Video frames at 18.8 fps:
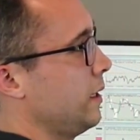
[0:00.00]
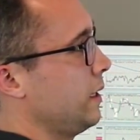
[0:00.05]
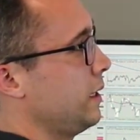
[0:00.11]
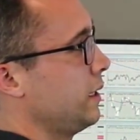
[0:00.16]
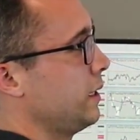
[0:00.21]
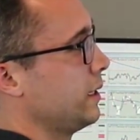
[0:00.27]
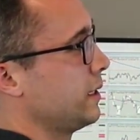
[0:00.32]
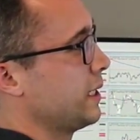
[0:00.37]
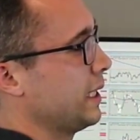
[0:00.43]

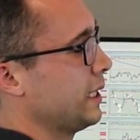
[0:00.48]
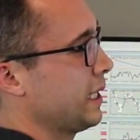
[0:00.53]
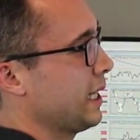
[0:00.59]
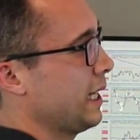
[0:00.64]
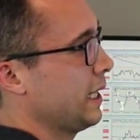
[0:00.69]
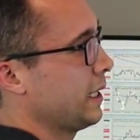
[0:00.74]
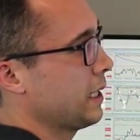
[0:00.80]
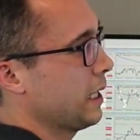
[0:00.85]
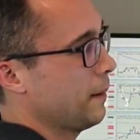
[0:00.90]

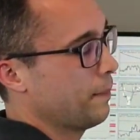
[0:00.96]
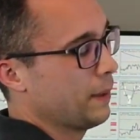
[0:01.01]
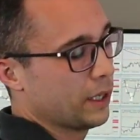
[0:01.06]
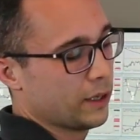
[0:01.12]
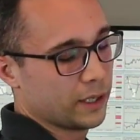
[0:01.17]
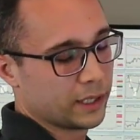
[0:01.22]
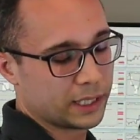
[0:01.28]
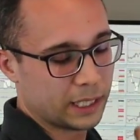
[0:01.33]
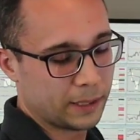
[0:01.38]
10K
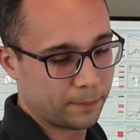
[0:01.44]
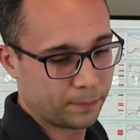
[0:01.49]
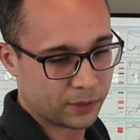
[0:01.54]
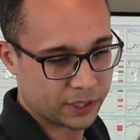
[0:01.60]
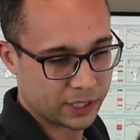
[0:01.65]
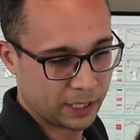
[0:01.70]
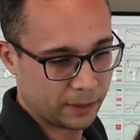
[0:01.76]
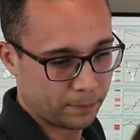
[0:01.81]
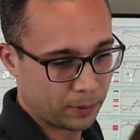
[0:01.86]
compounded at
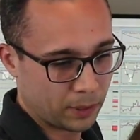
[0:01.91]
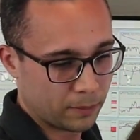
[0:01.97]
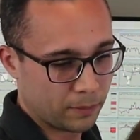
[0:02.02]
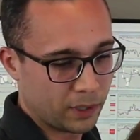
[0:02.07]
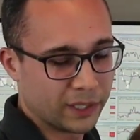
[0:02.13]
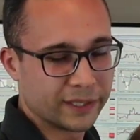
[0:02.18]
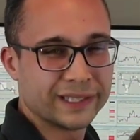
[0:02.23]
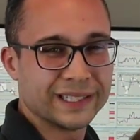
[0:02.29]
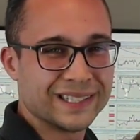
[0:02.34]
10% per
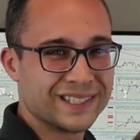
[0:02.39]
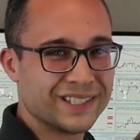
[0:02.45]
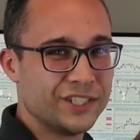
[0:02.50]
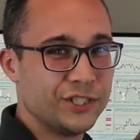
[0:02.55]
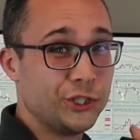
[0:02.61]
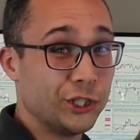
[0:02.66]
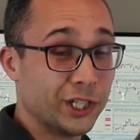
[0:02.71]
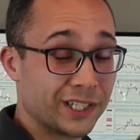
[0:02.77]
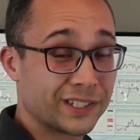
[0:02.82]
month is
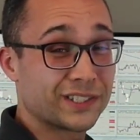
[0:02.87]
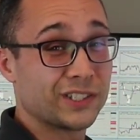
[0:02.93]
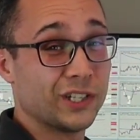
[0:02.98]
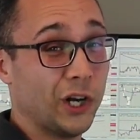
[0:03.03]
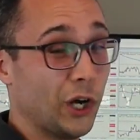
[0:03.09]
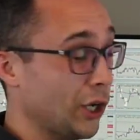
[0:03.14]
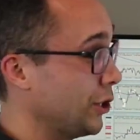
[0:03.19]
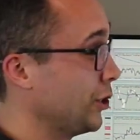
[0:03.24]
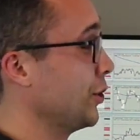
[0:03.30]
just
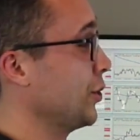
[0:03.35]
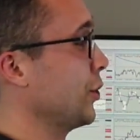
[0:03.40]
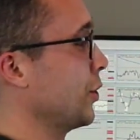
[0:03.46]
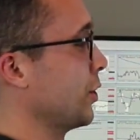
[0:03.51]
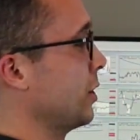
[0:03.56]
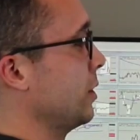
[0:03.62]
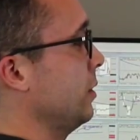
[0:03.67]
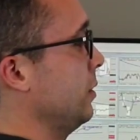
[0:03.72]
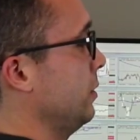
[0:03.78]

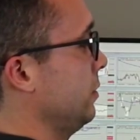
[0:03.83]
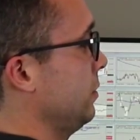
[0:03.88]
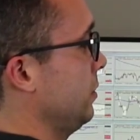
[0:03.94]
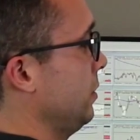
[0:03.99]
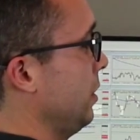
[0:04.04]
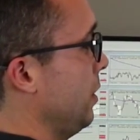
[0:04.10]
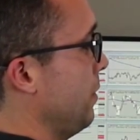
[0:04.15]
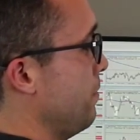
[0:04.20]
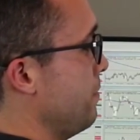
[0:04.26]
under
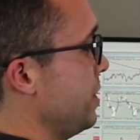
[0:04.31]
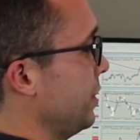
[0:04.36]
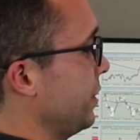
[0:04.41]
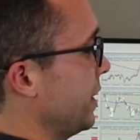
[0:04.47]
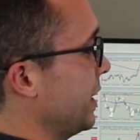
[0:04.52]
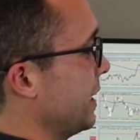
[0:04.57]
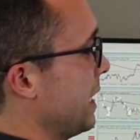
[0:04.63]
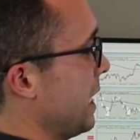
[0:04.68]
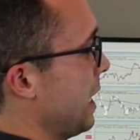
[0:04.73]
$1
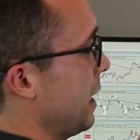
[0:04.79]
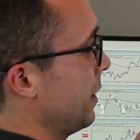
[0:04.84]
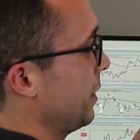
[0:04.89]
million.